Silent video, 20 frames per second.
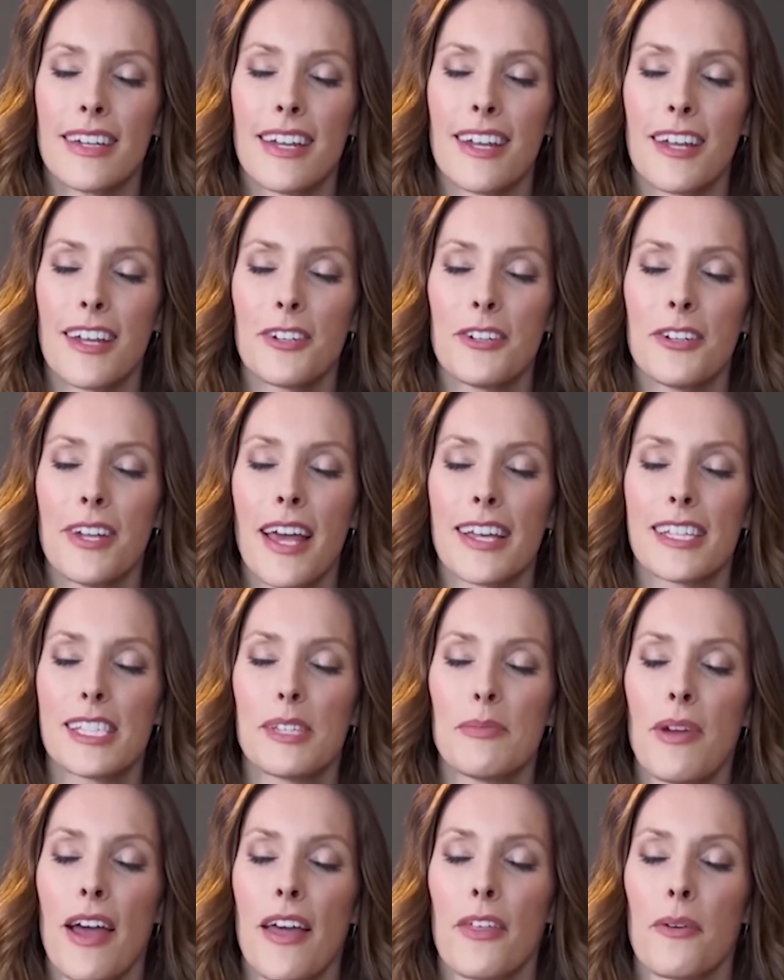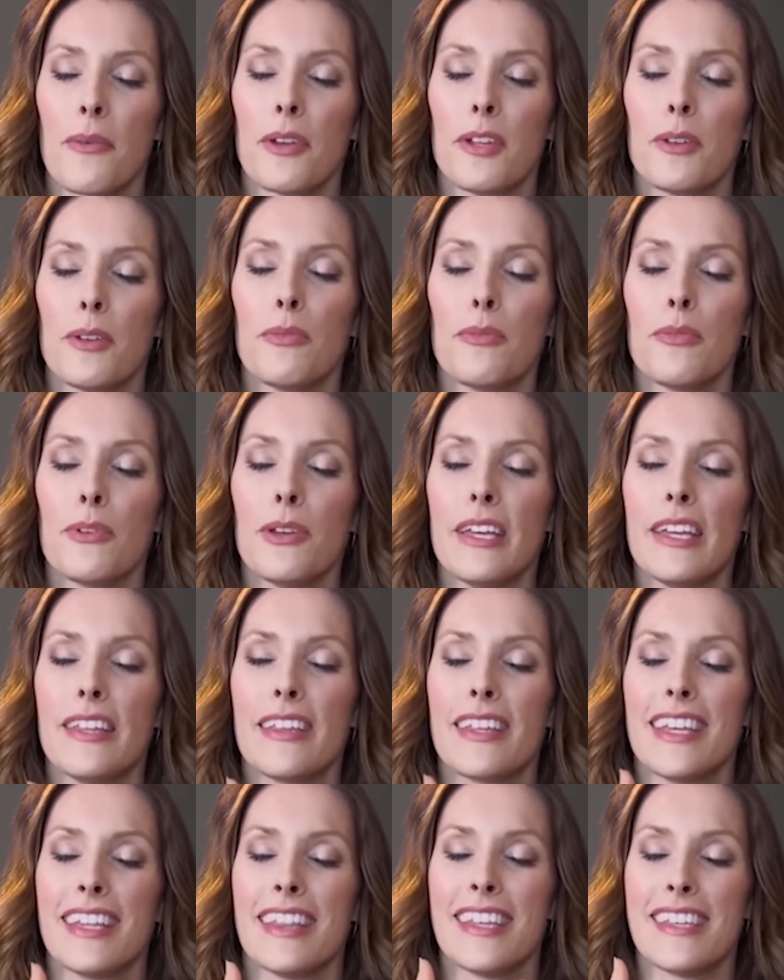And on your next breath, I want you to
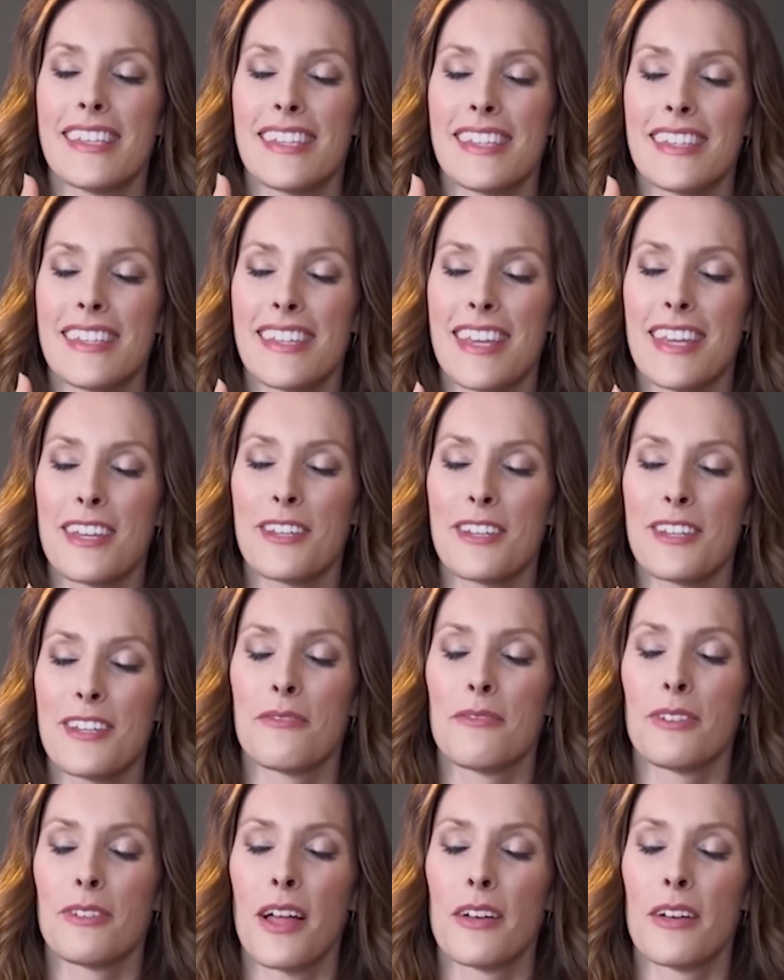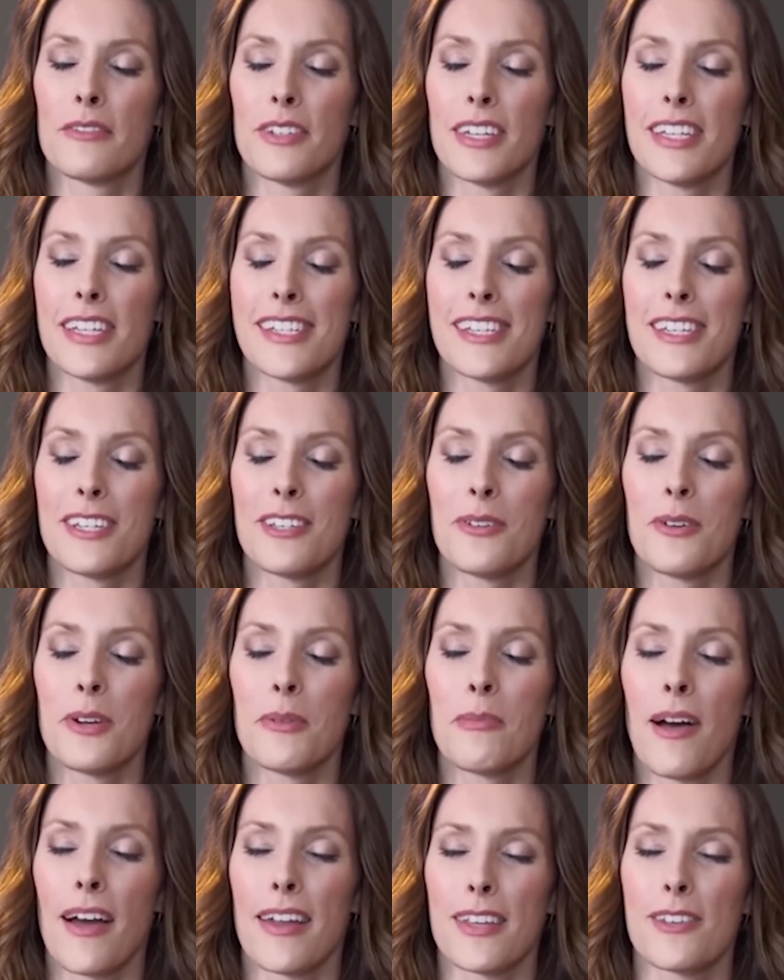breathe in this sensation of love into
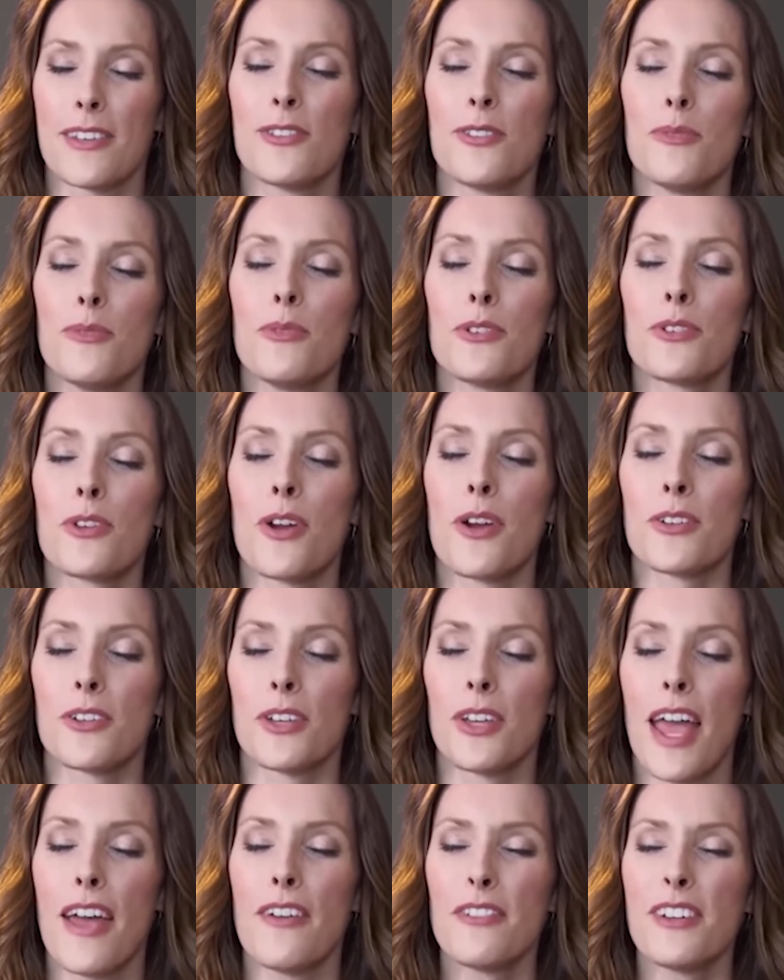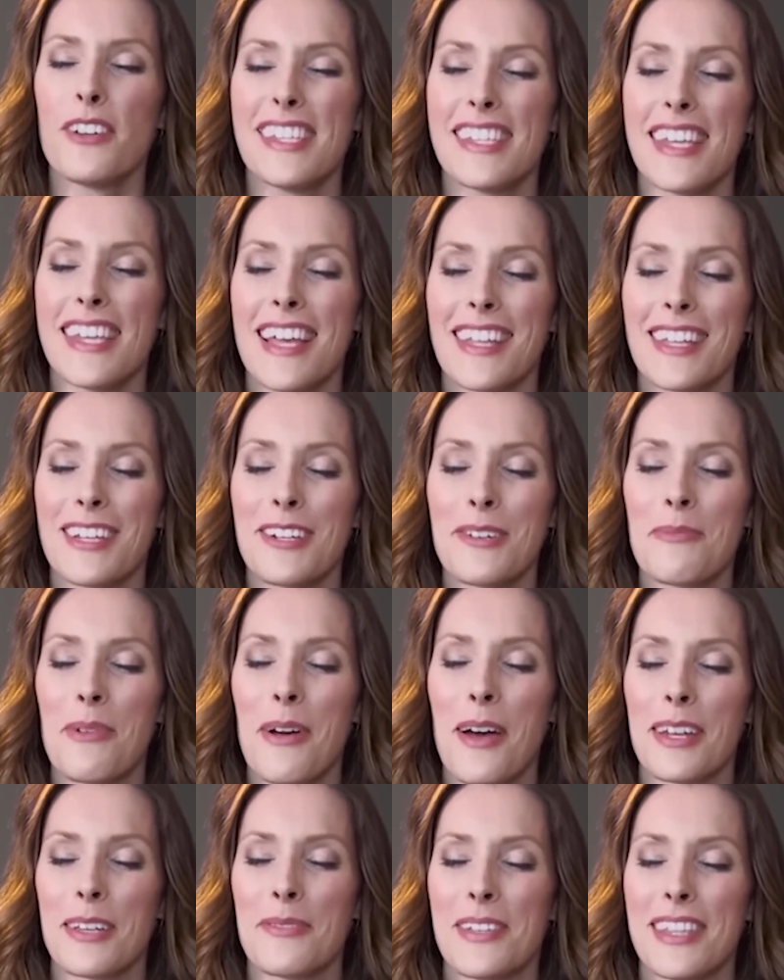your body, supercharging every cell in your
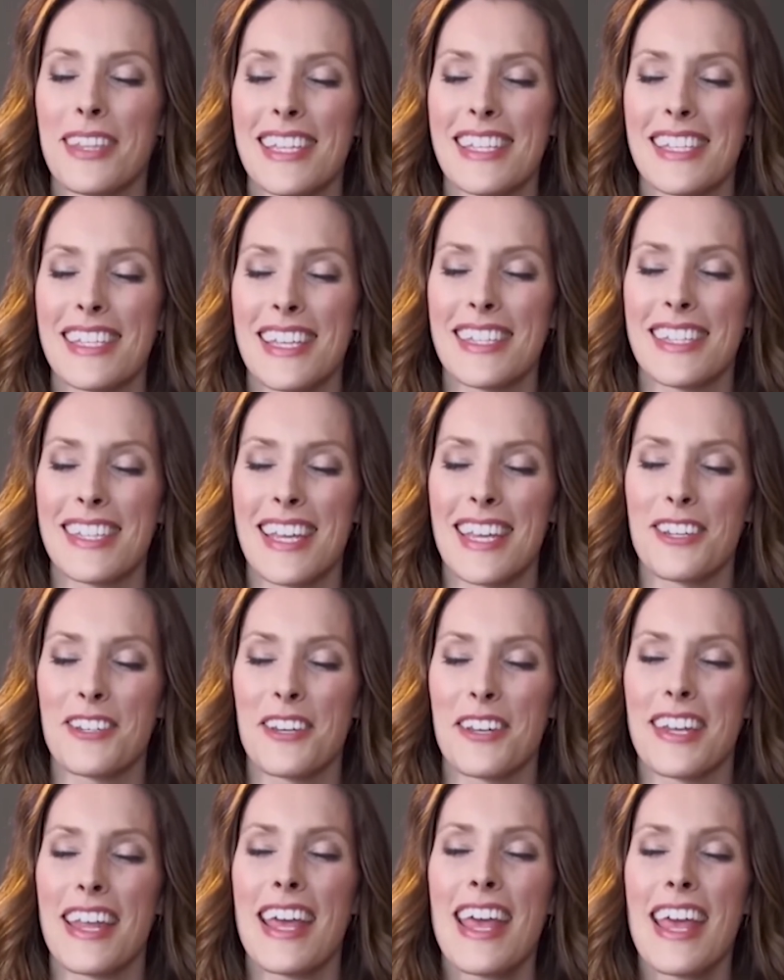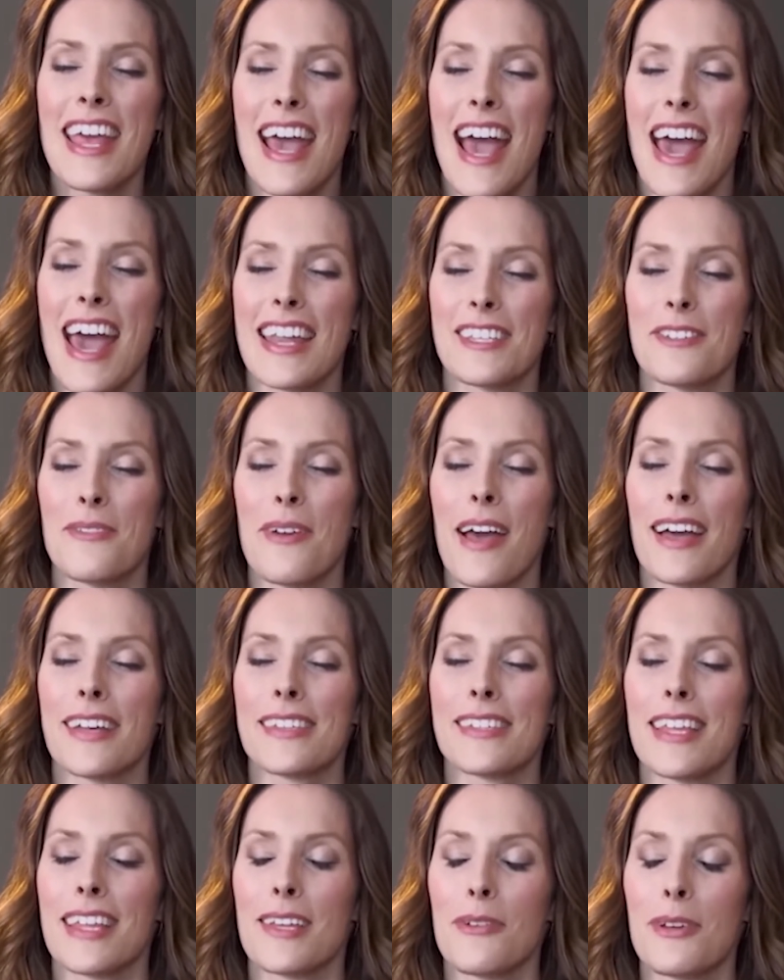body with this sensation. And as you
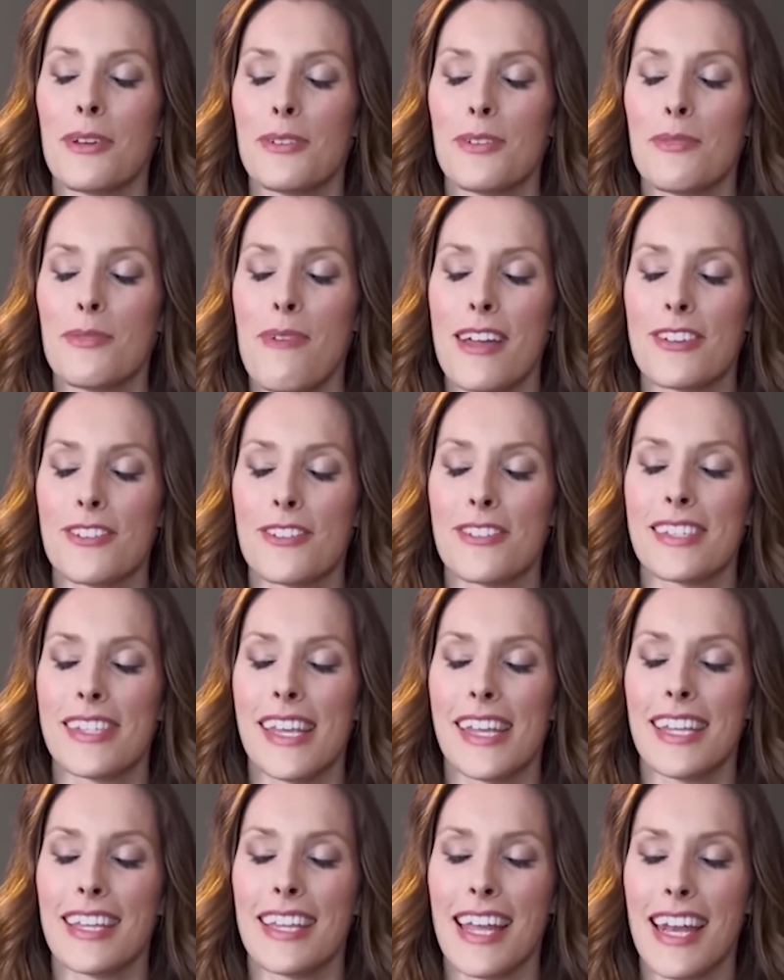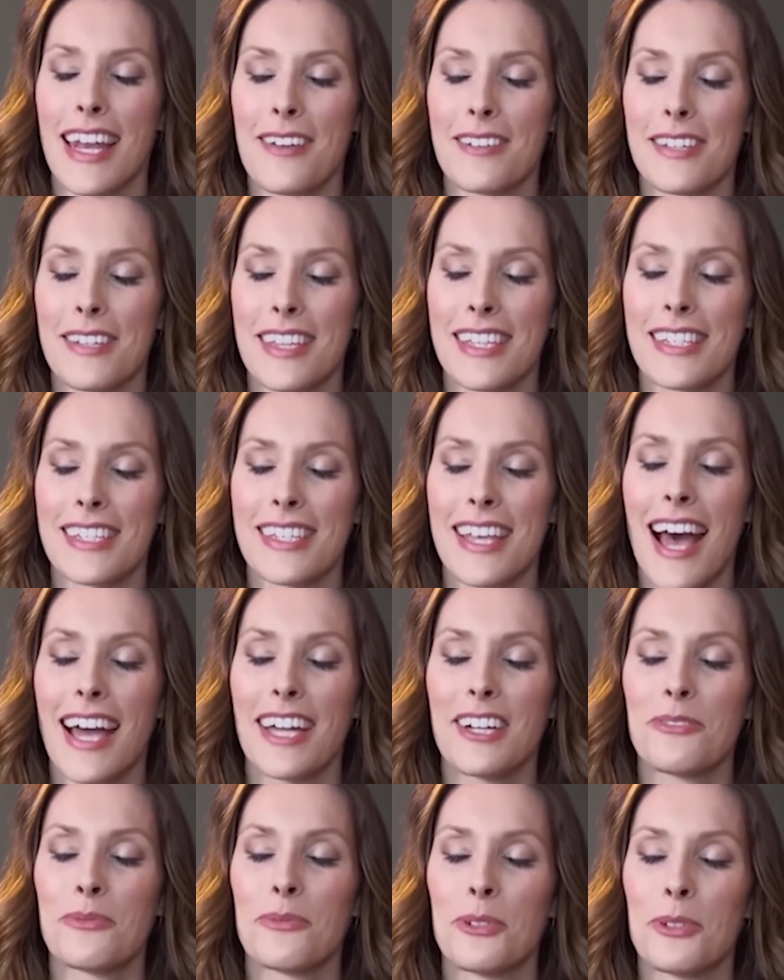exhale, I want you to imagine sending that out to the
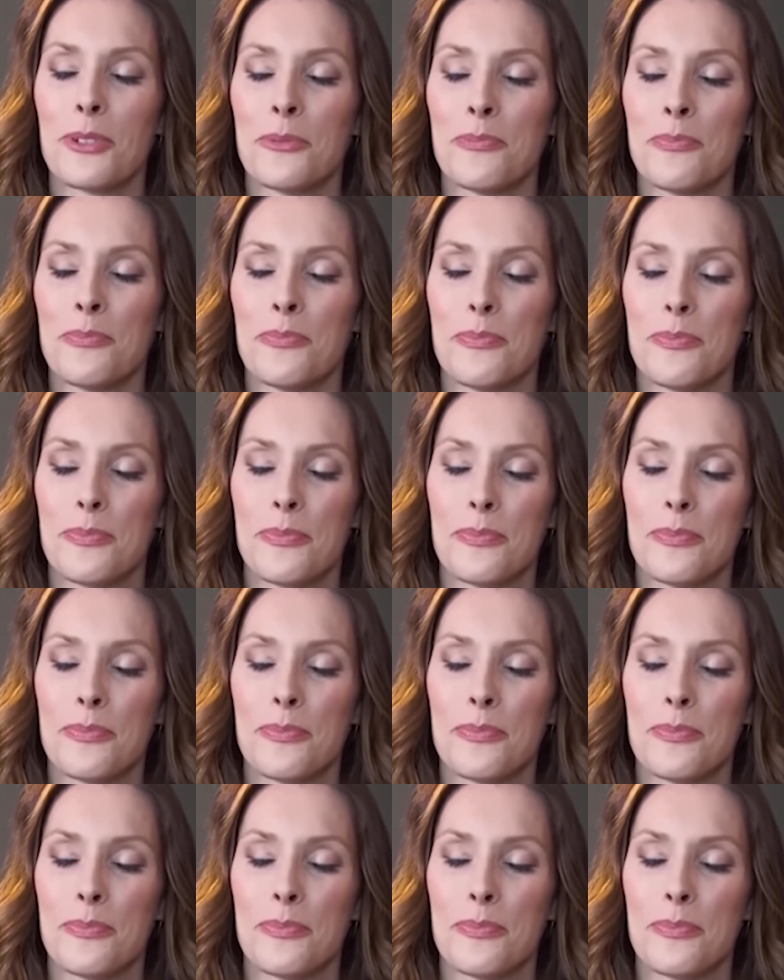entire room.